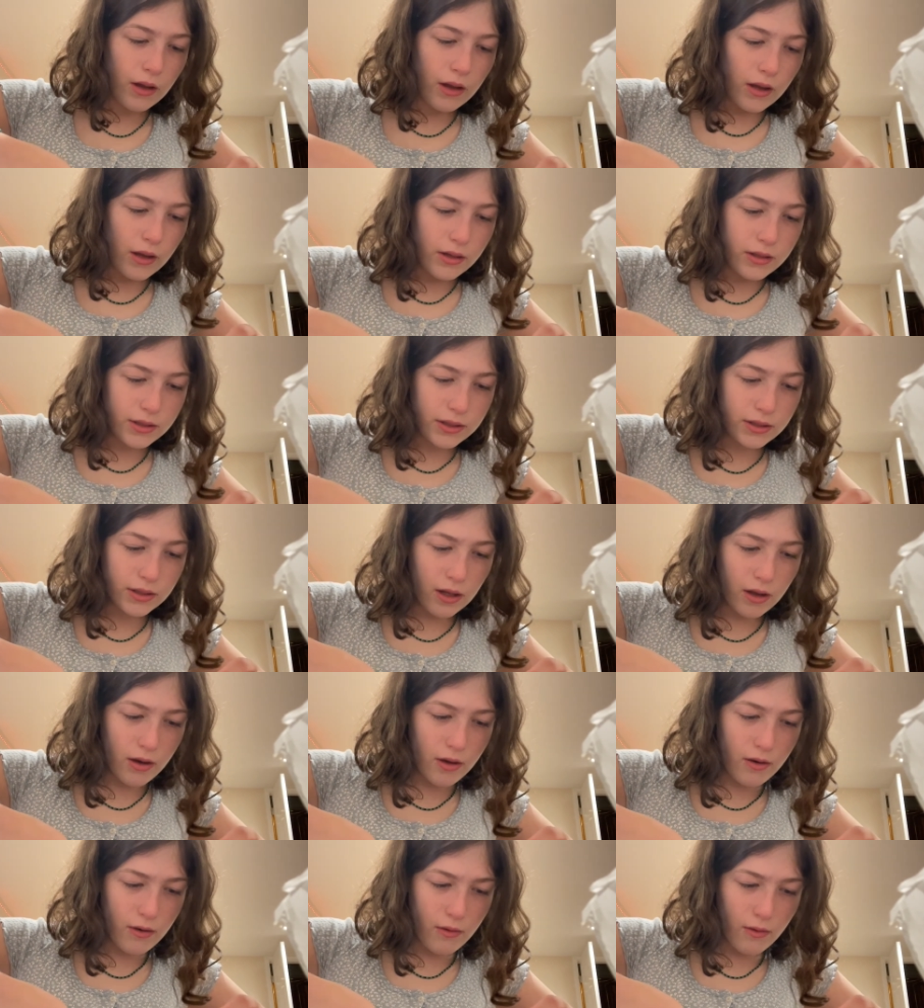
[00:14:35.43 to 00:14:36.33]

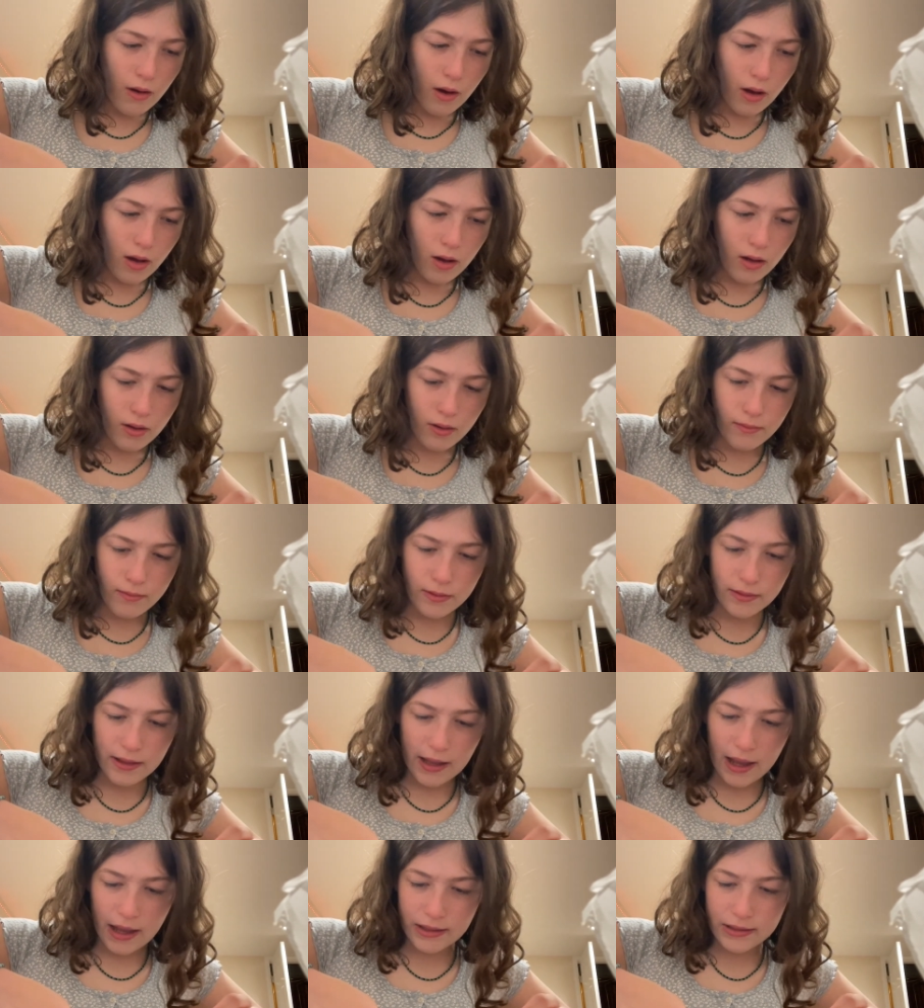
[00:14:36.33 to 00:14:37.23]
So
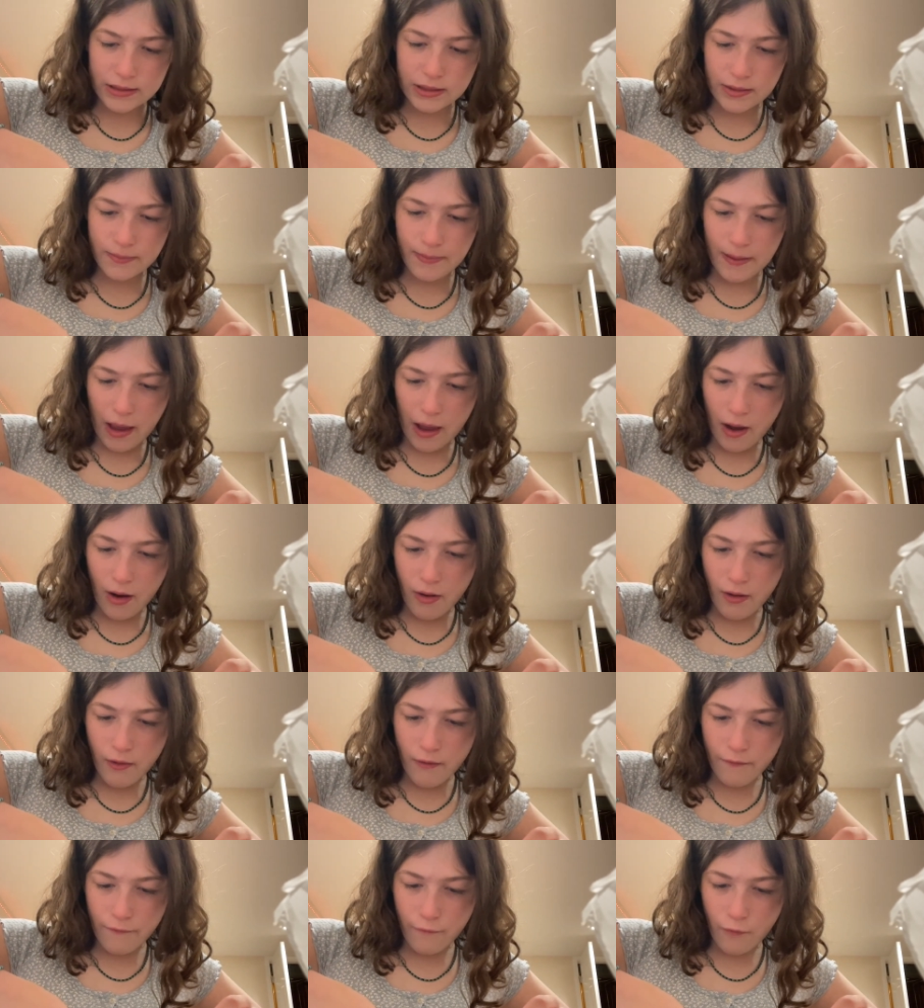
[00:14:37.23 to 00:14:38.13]
that's
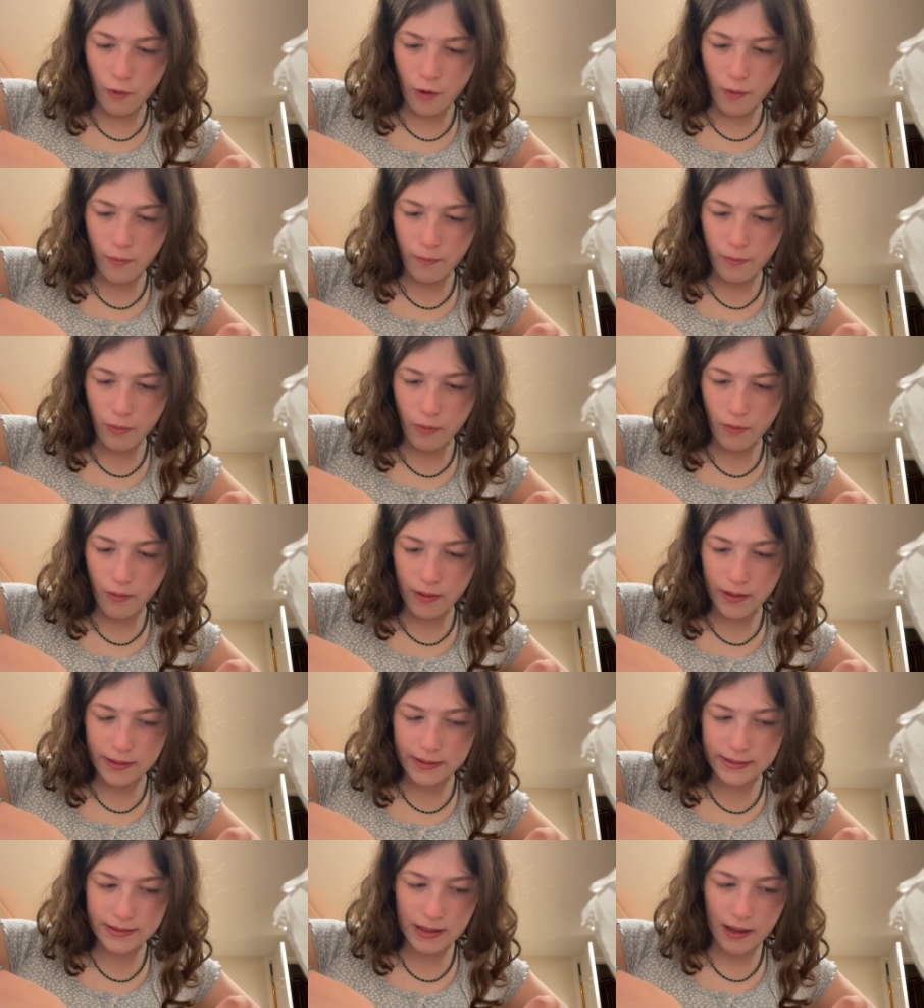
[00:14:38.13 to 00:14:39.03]
about
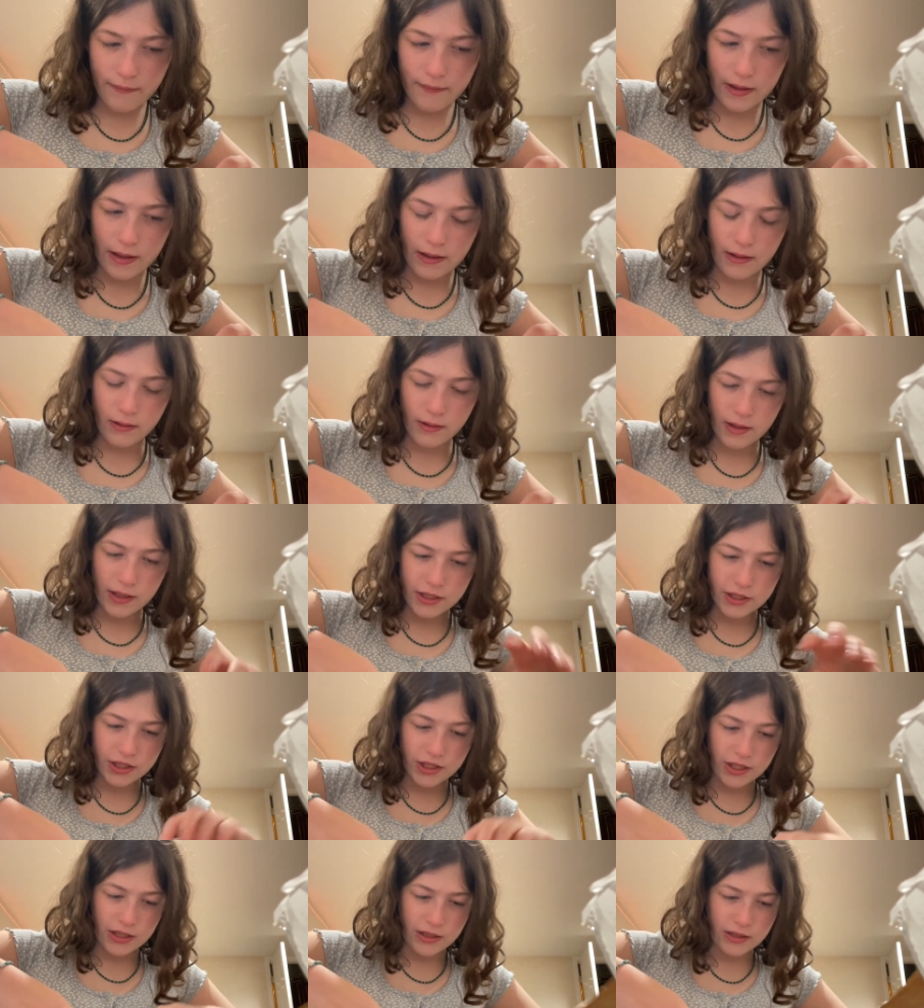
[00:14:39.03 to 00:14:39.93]
4.7
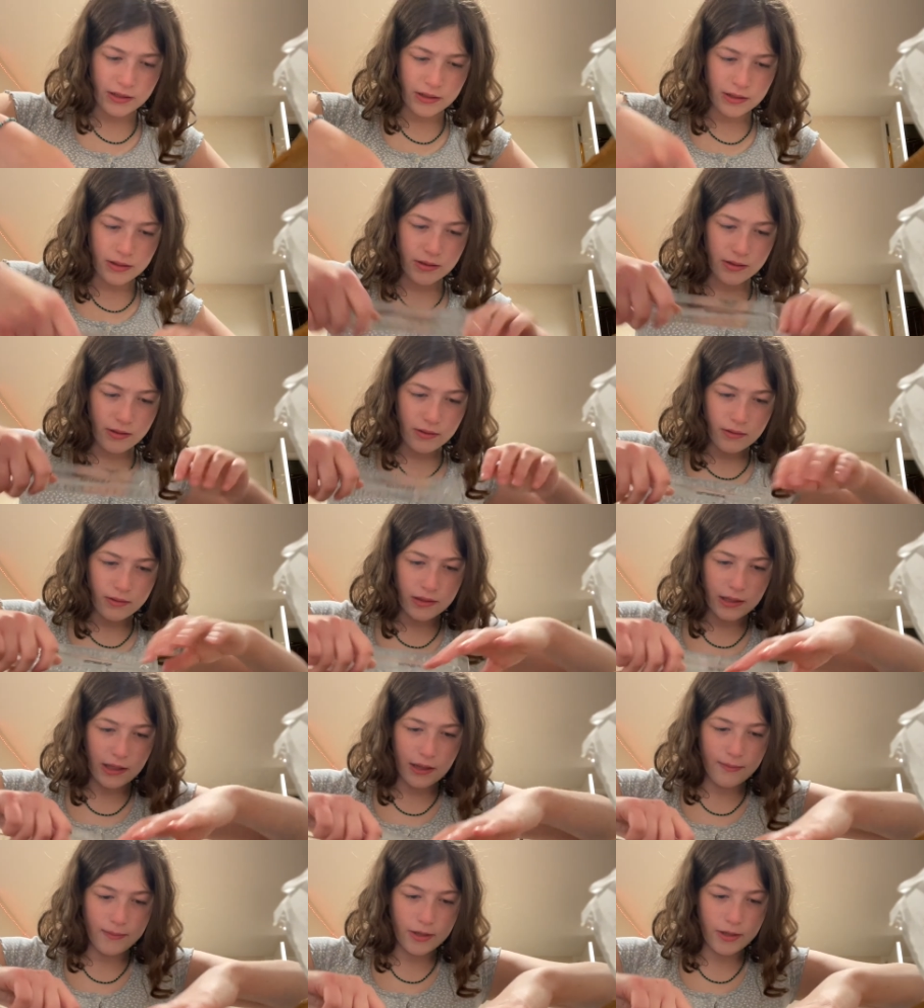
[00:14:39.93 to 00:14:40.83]
inches
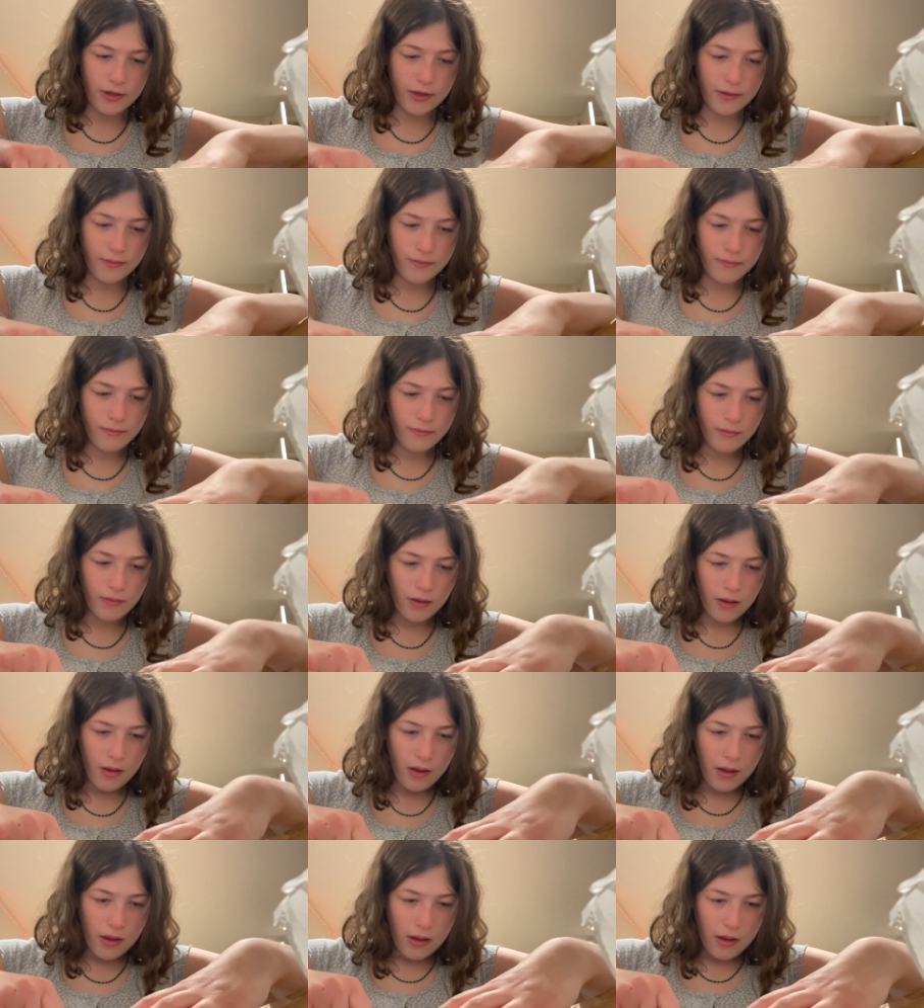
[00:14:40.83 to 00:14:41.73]
diameter,
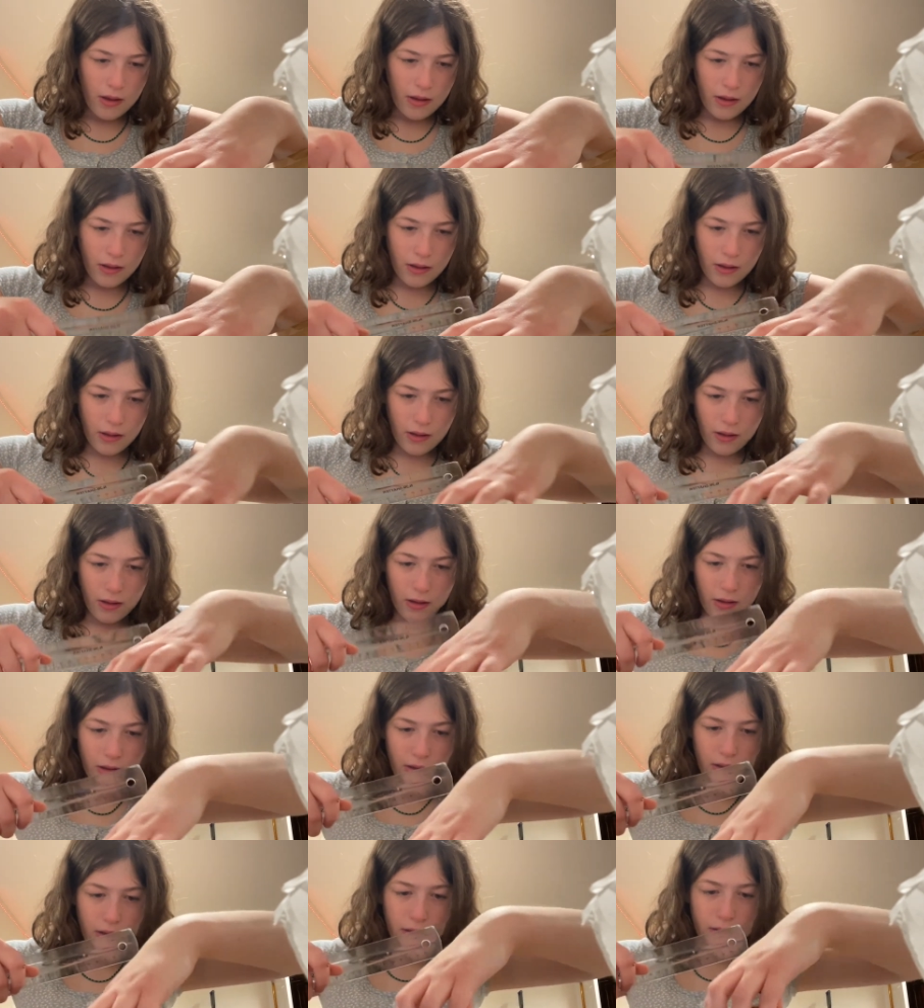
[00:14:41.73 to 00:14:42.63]

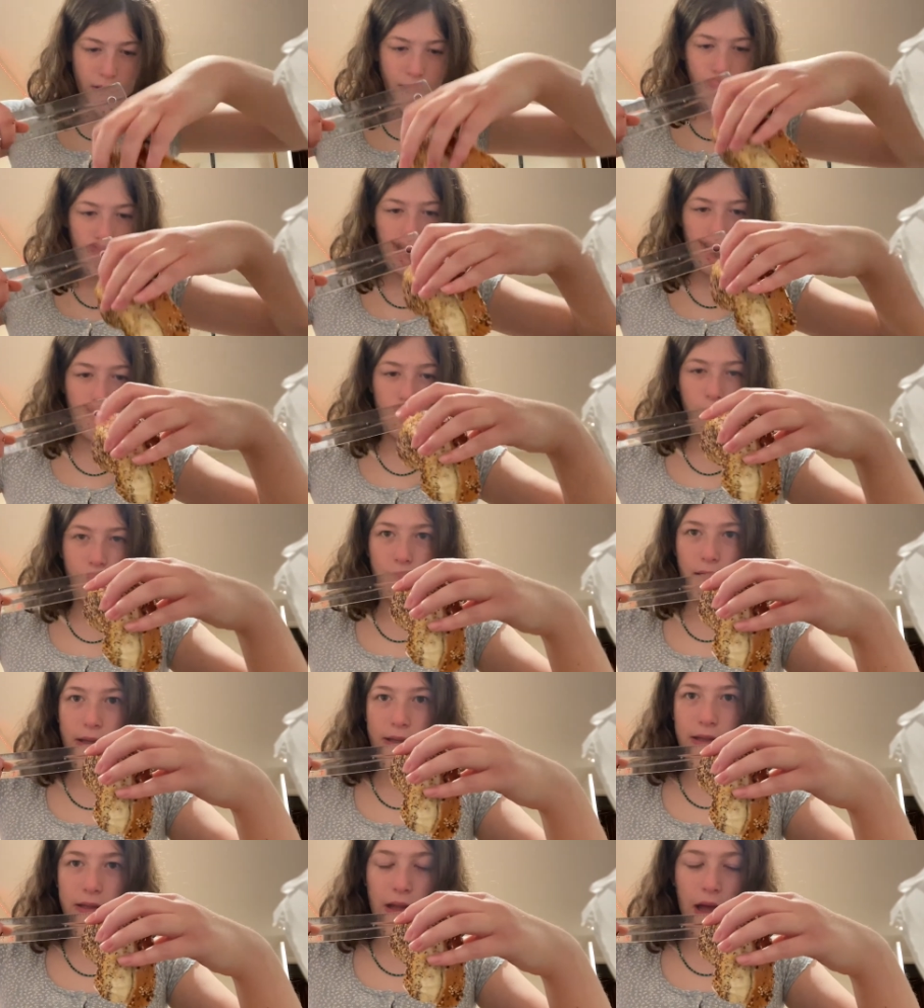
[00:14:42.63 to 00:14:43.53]
and whatever
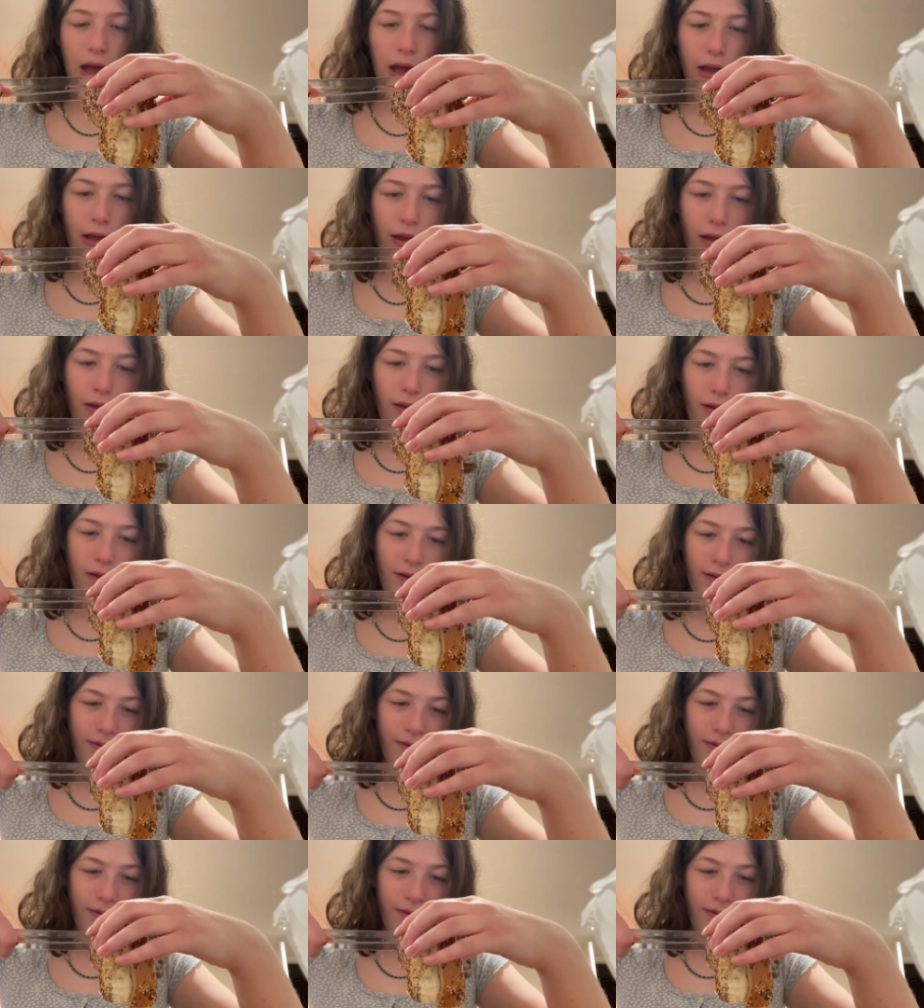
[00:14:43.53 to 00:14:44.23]
this is the height.